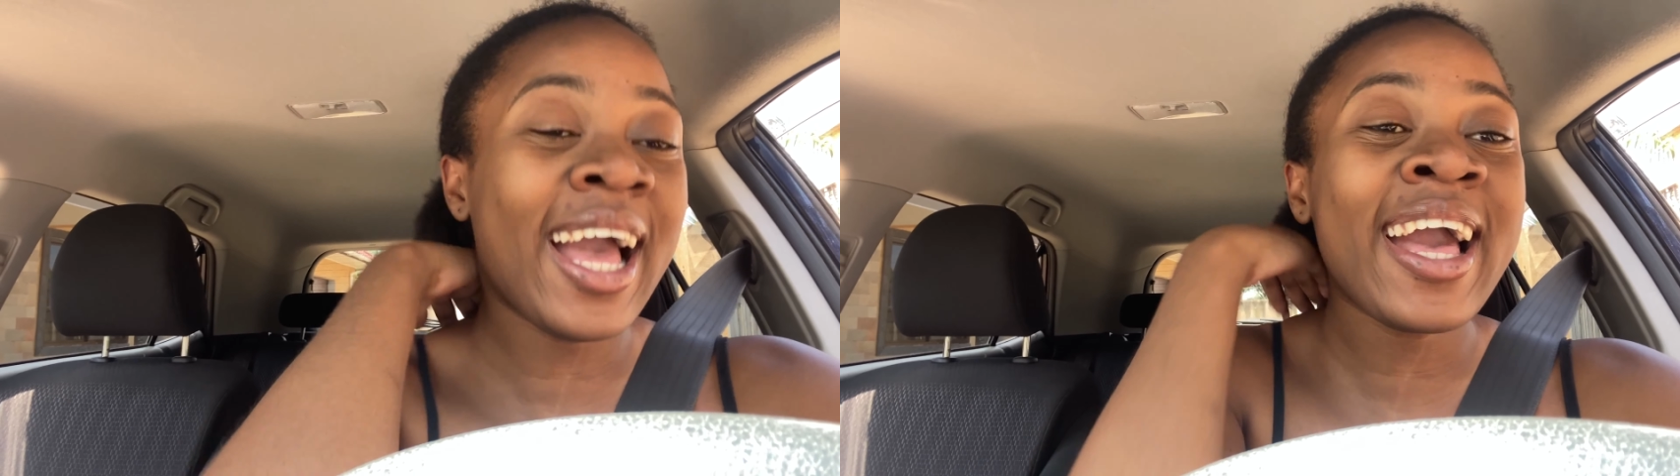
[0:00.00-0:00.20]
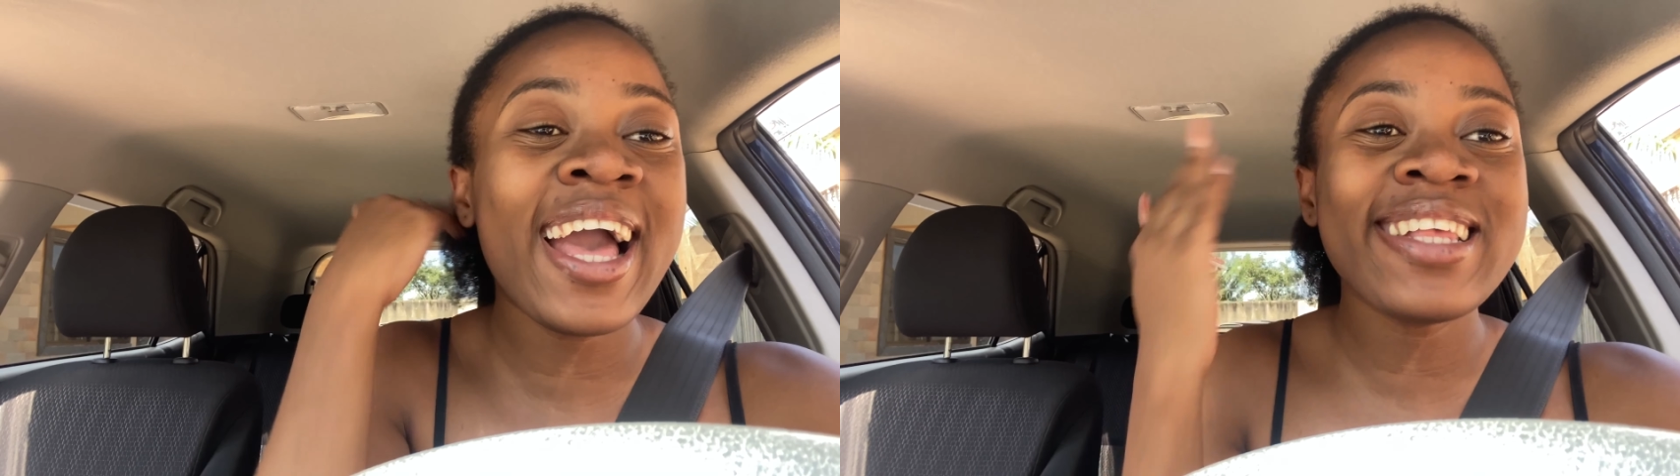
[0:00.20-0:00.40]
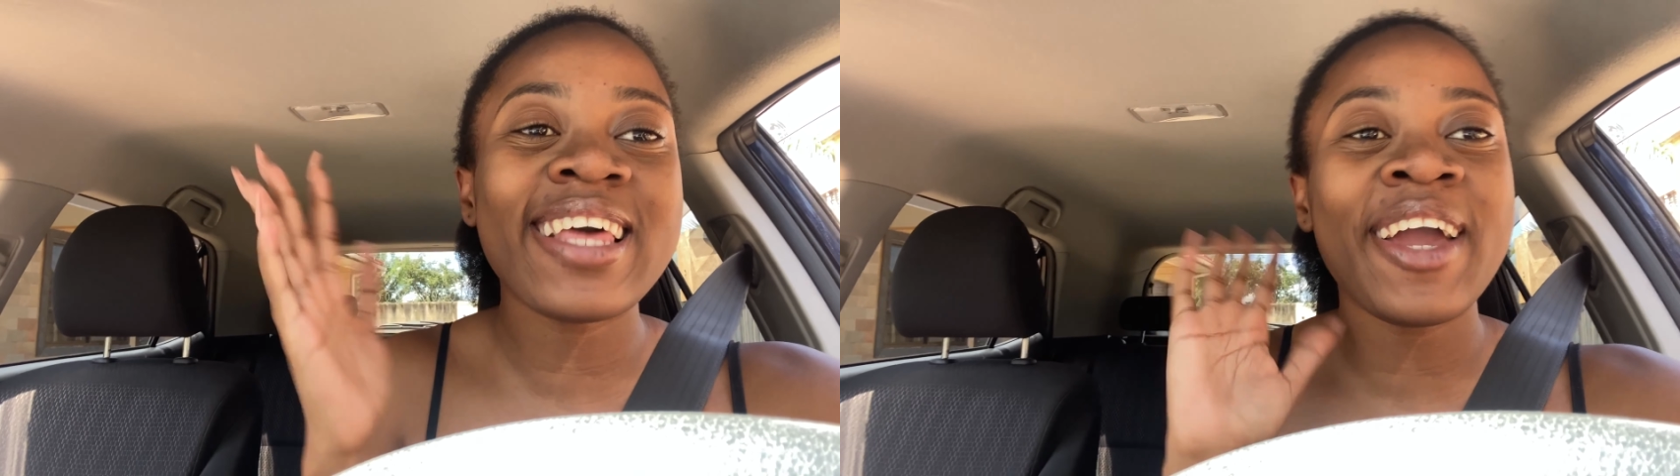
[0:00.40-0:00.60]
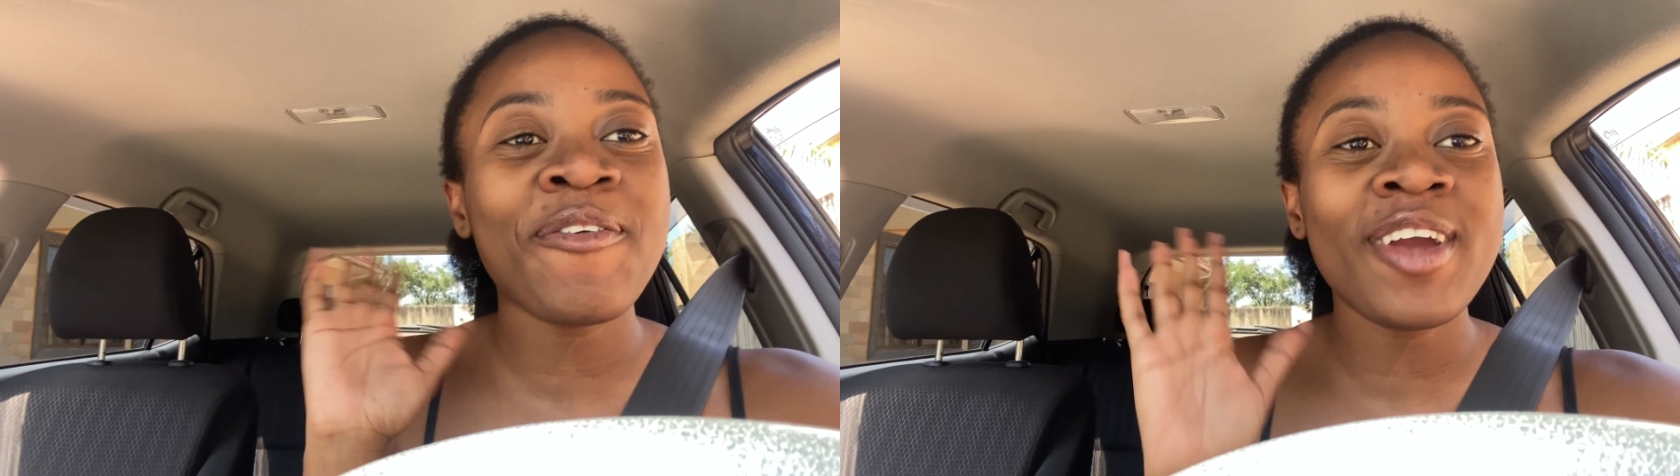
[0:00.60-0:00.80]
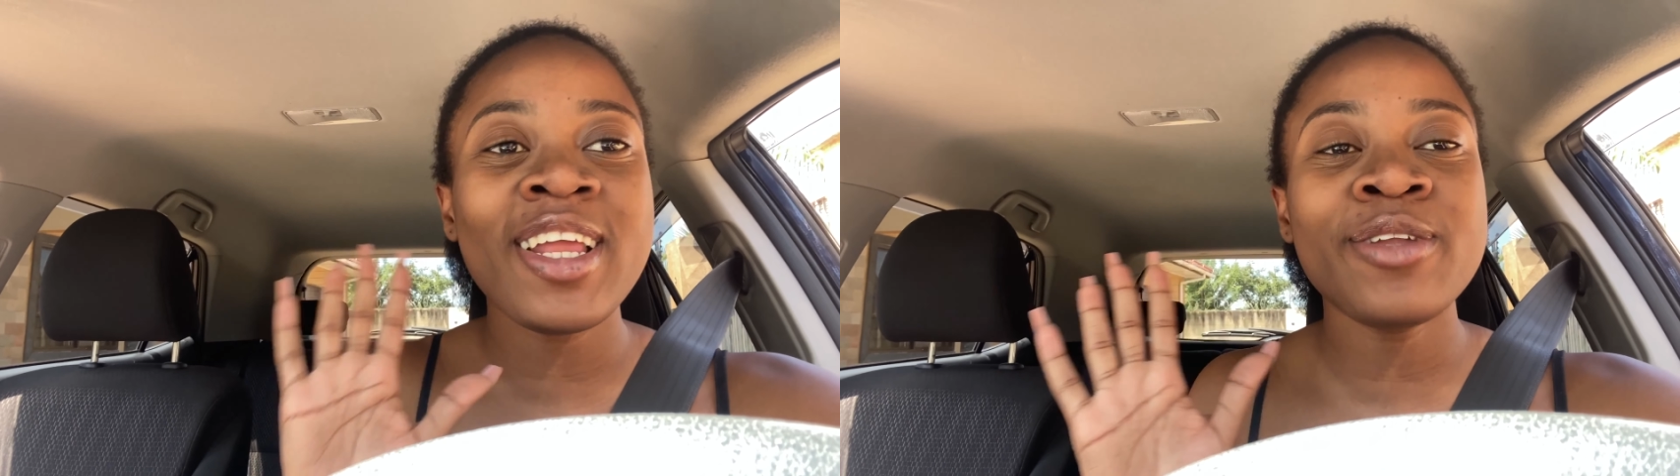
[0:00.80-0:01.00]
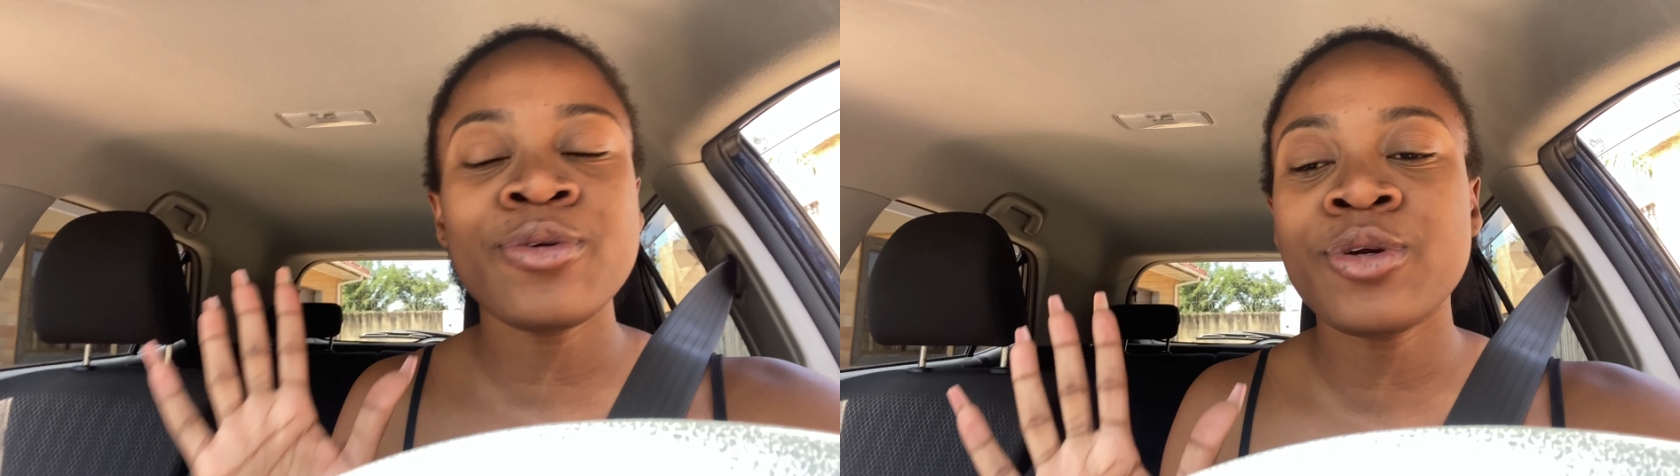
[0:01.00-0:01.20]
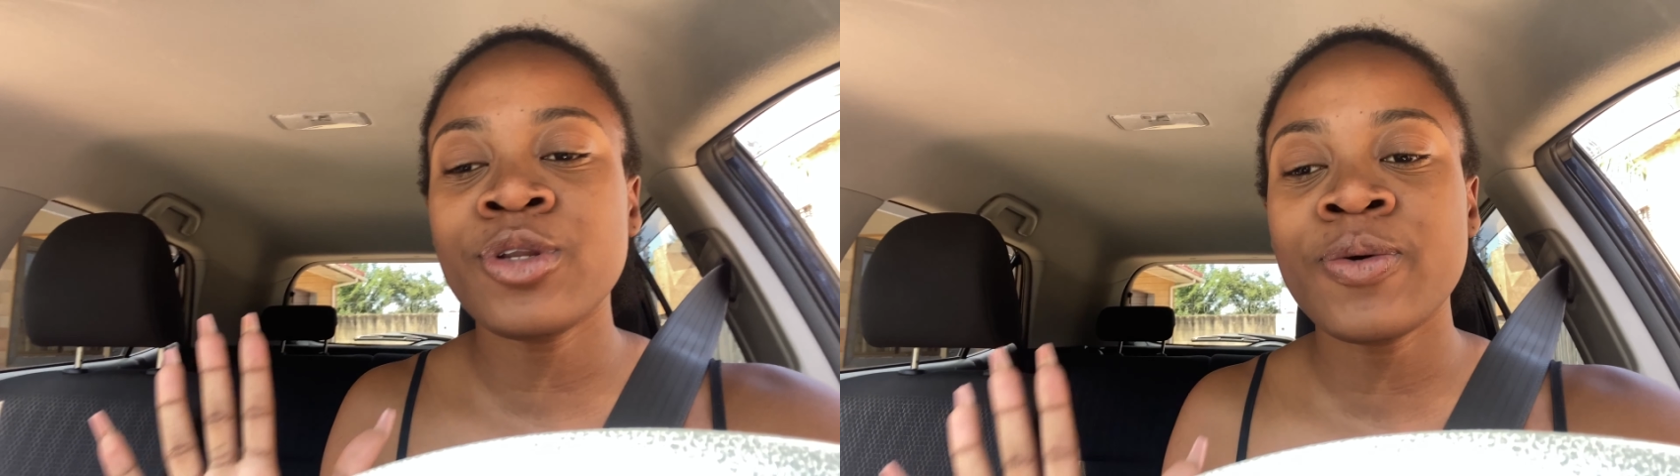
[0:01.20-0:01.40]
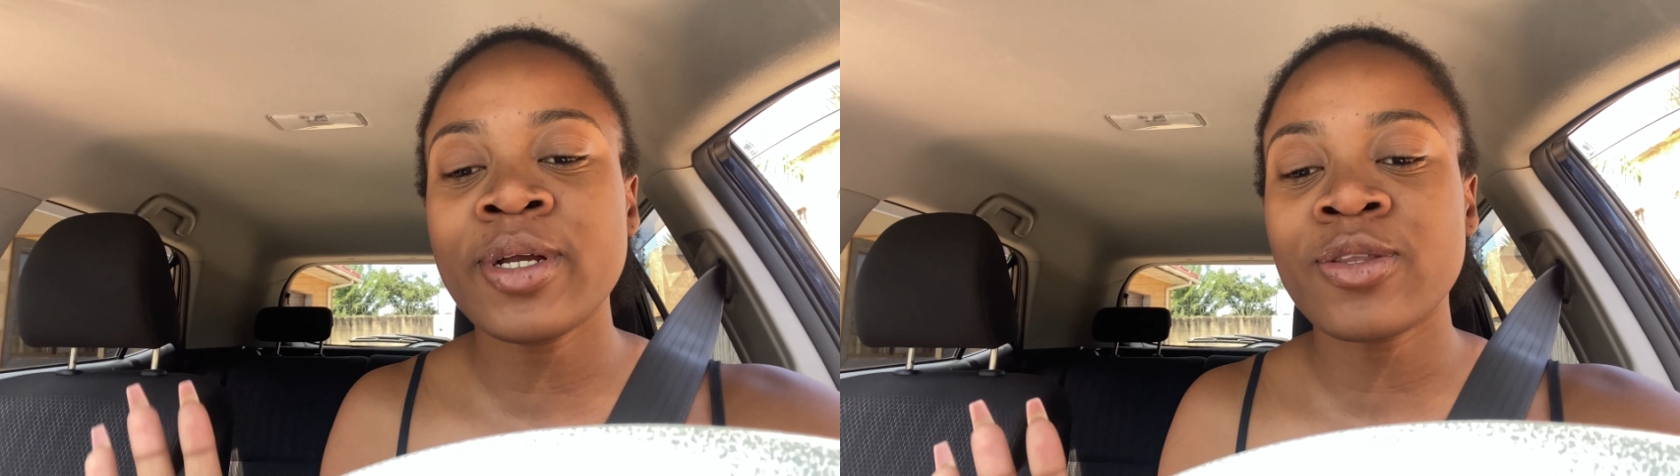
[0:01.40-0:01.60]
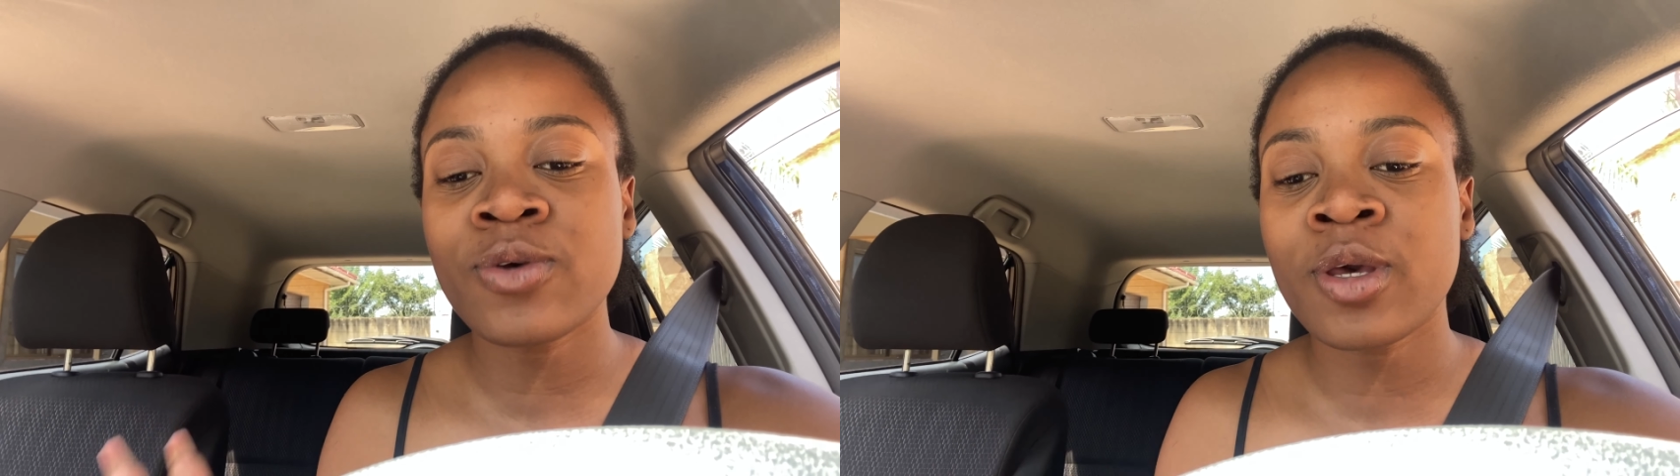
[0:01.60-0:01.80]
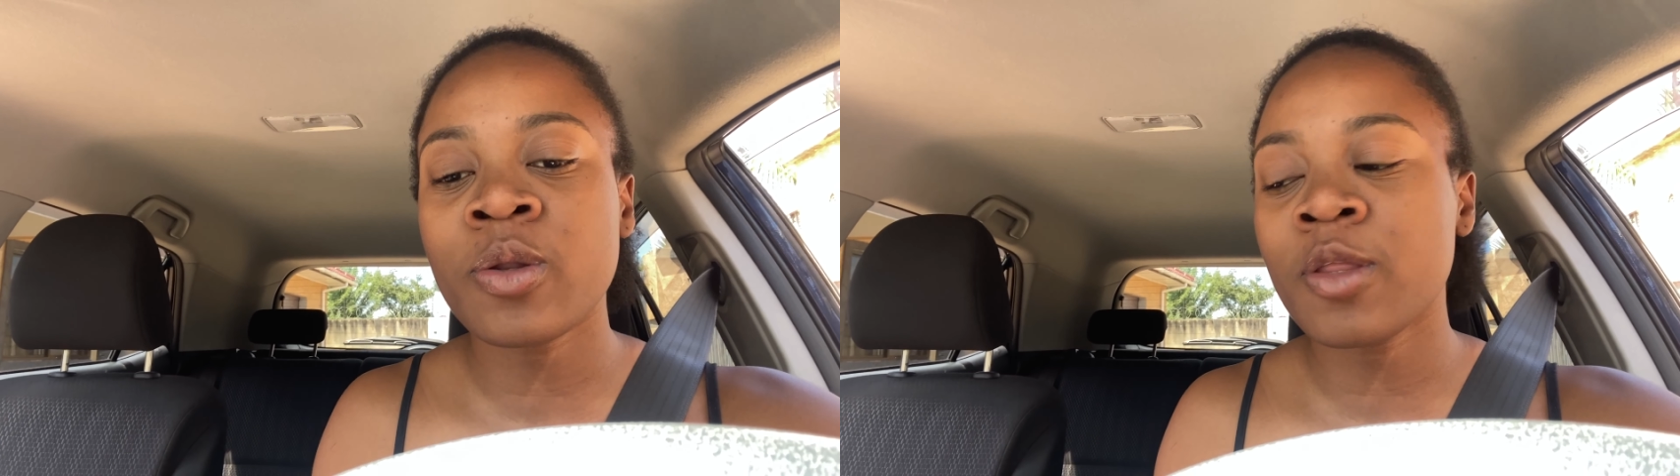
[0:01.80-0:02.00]
guys i really do not know what's
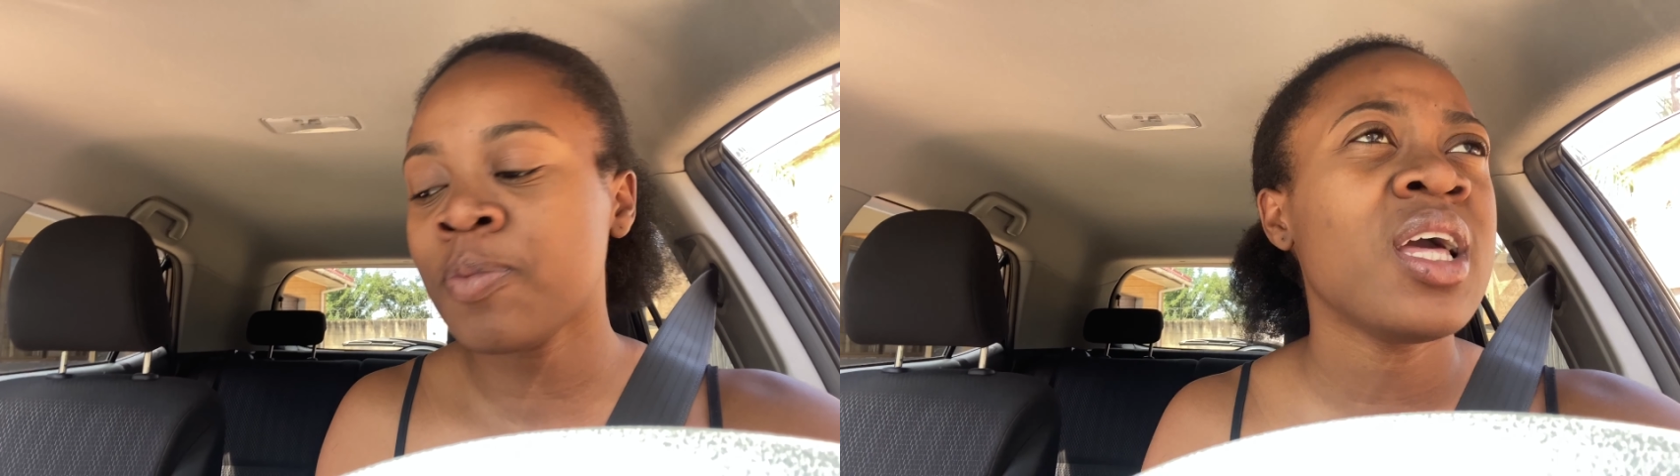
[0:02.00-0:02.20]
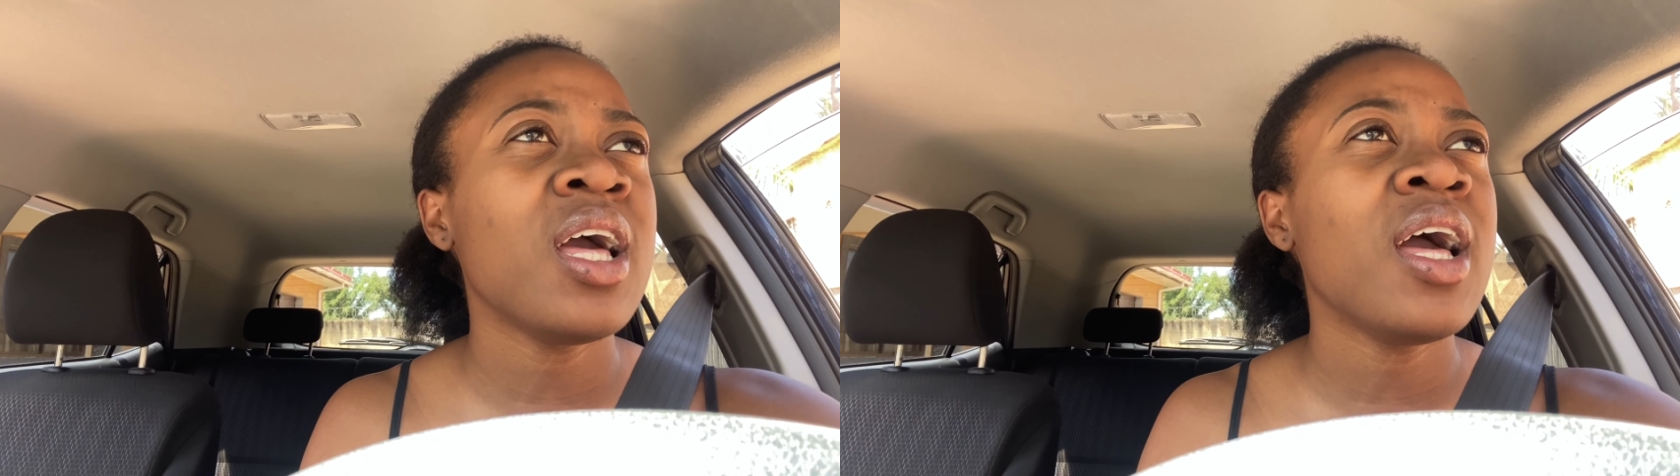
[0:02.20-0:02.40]
going on with me